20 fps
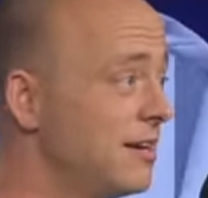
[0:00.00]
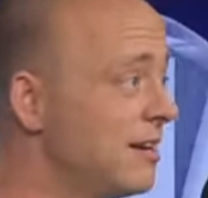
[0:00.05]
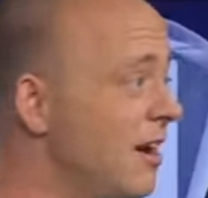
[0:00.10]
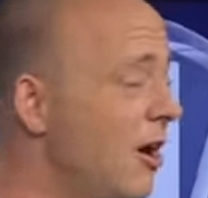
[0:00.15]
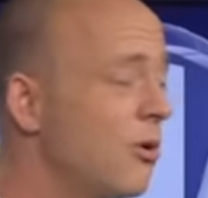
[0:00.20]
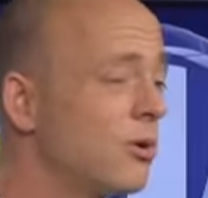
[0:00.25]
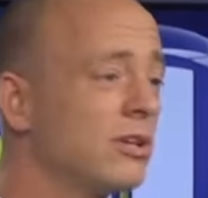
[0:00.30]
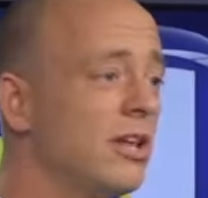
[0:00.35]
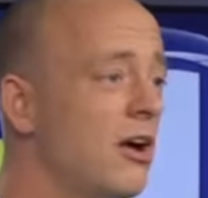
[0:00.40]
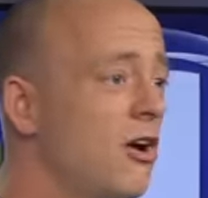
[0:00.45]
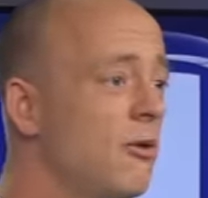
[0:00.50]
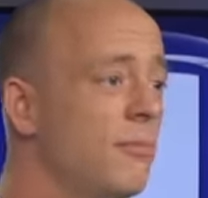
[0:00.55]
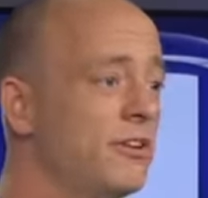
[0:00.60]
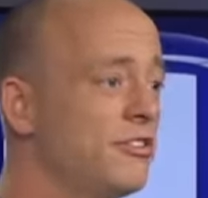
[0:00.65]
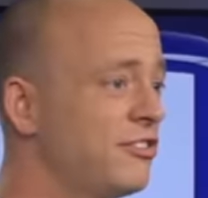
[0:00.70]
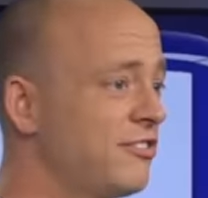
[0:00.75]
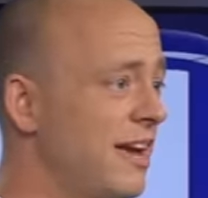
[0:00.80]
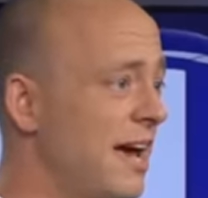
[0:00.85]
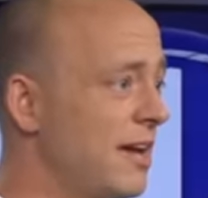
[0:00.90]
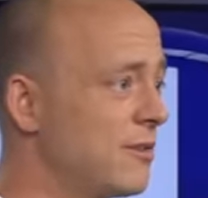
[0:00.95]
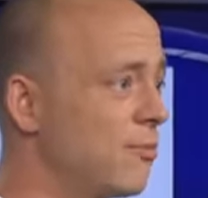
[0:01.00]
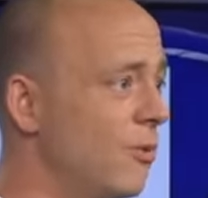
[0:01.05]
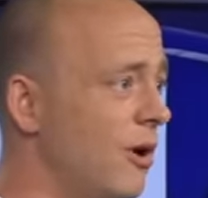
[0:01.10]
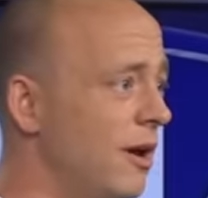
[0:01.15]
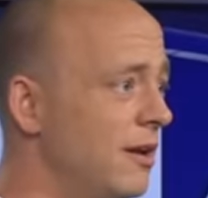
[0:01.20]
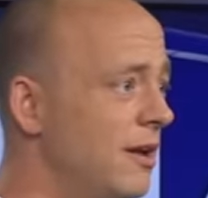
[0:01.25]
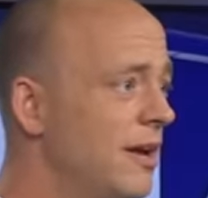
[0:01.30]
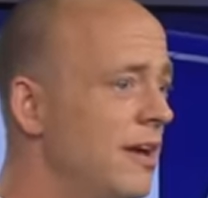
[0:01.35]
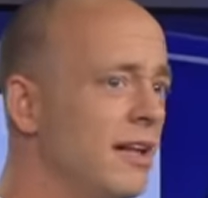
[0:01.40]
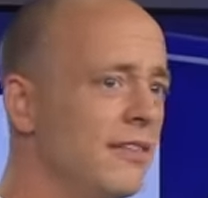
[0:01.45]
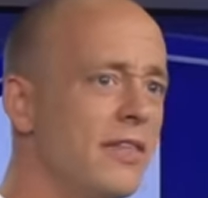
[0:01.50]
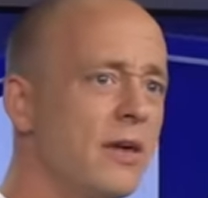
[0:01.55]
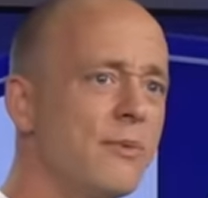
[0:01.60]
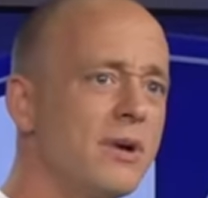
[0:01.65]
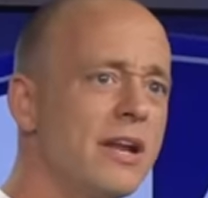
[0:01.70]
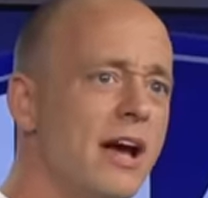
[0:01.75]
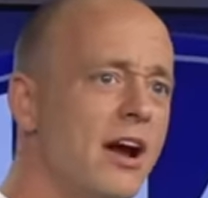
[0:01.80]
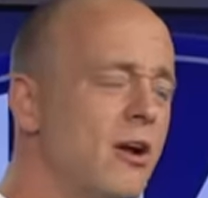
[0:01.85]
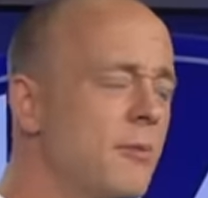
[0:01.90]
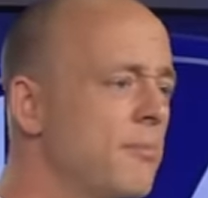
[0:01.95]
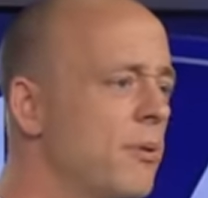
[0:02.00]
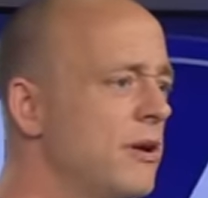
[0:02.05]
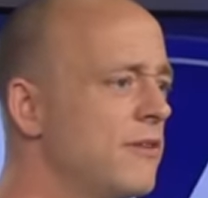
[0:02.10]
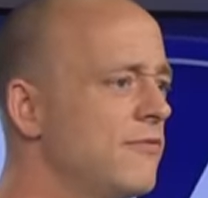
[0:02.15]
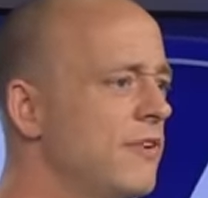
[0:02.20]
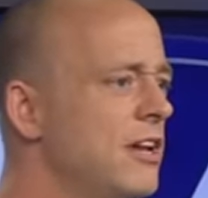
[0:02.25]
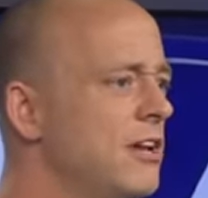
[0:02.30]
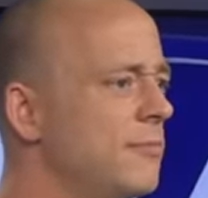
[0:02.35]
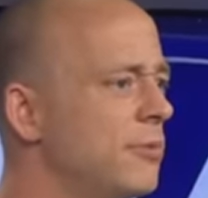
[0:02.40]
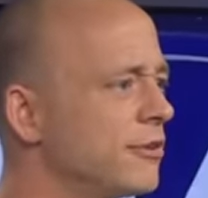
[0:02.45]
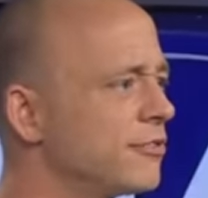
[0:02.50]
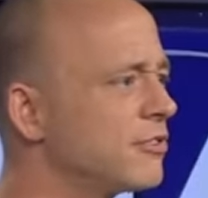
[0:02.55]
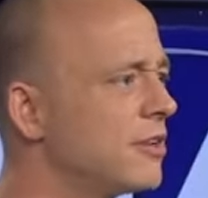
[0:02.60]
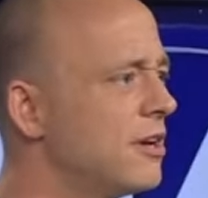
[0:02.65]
Oklahoma just had one. They went and hired Brent Venables.